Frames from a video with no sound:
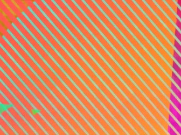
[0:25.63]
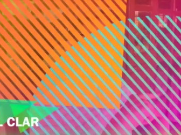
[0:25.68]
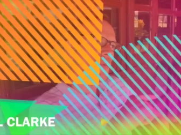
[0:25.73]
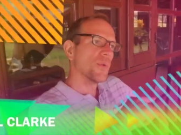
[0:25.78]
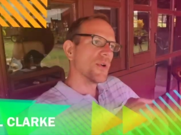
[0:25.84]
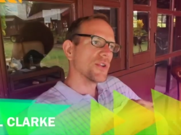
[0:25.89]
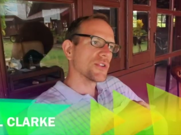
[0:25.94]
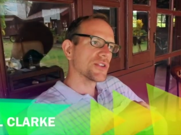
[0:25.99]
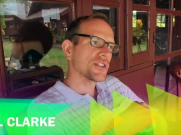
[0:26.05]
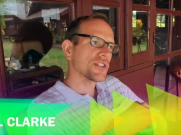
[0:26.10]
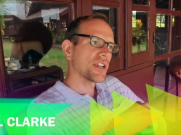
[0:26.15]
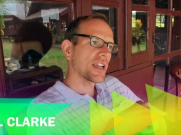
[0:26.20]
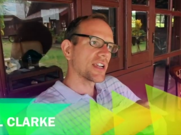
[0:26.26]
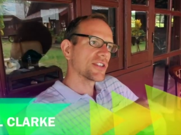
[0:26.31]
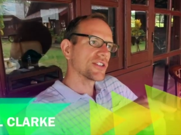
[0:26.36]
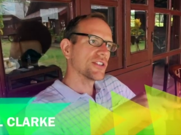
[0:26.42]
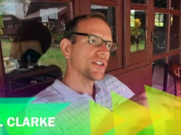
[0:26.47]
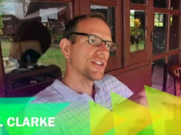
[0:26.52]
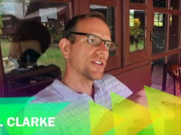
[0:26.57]
One
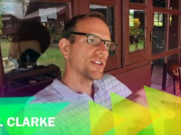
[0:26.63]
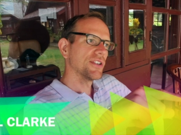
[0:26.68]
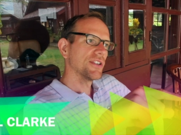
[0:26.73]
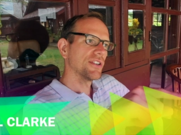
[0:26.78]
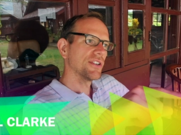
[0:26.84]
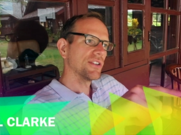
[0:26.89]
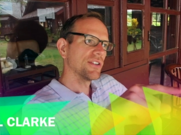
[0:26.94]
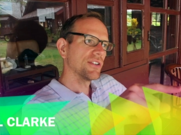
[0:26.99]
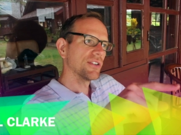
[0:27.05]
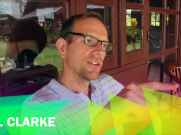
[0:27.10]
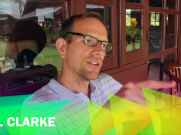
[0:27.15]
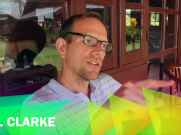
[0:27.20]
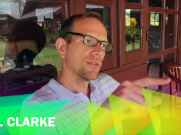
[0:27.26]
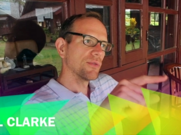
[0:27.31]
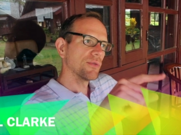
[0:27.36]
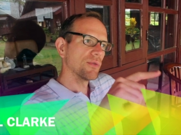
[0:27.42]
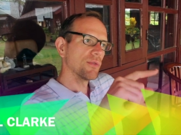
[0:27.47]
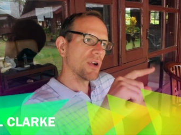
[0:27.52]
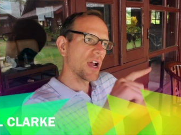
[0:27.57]
section
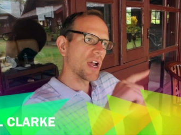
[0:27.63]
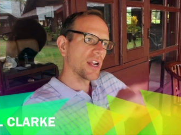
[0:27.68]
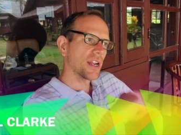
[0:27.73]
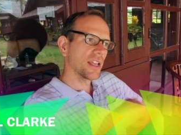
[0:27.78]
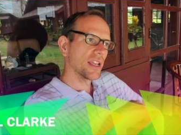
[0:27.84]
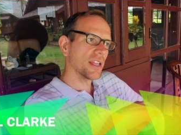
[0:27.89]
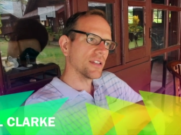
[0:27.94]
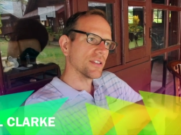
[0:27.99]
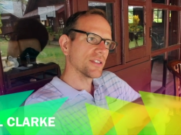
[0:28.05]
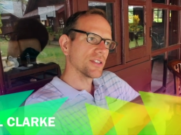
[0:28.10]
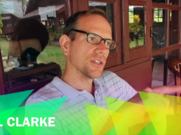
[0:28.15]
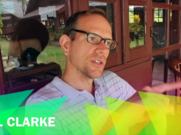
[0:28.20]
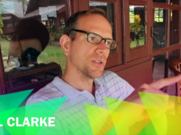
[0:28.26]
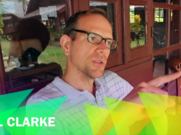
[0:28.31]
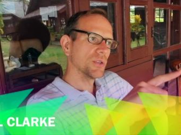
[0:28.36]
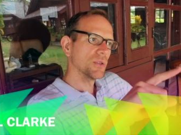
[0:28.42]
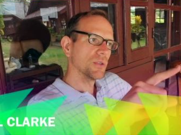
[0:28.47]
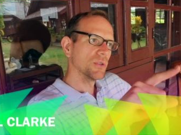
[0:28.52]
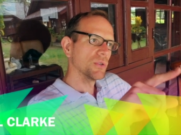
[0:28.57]
riding
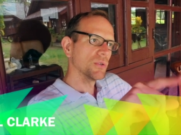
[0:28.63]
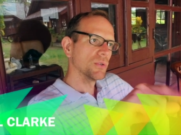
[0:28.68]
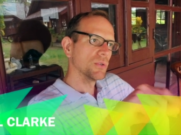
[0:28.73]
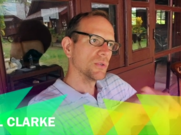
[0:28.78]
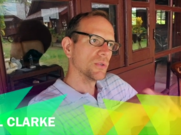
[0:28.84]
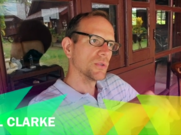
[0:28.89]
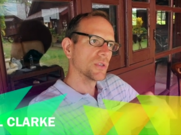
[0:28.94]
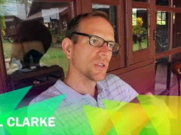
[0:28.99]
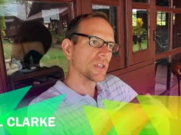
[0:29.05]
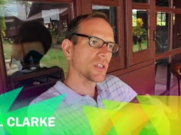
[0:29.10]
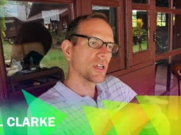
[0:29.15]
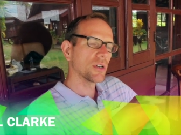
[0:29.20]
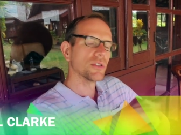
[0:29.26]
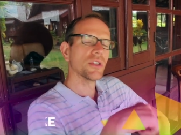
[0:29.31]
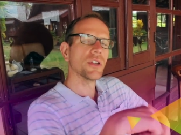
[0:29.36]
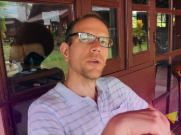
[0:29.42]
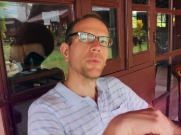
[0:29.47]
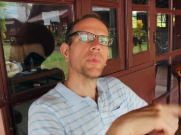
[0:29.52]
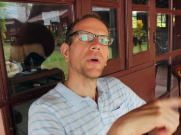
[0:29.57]
into
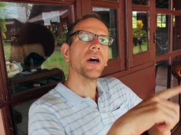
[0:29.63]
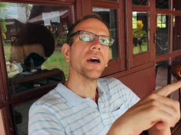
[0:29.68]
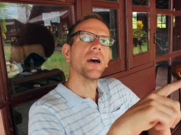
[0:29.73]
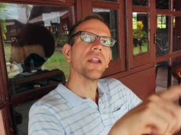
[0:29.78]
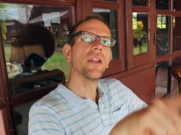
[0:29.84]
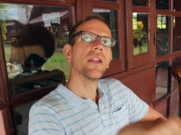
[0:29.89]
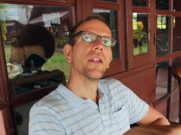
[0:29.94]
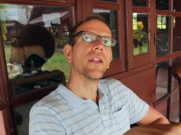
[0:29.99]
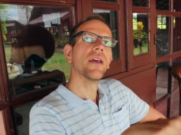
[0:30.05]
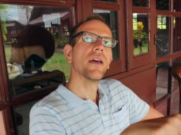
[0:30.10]
Cote um,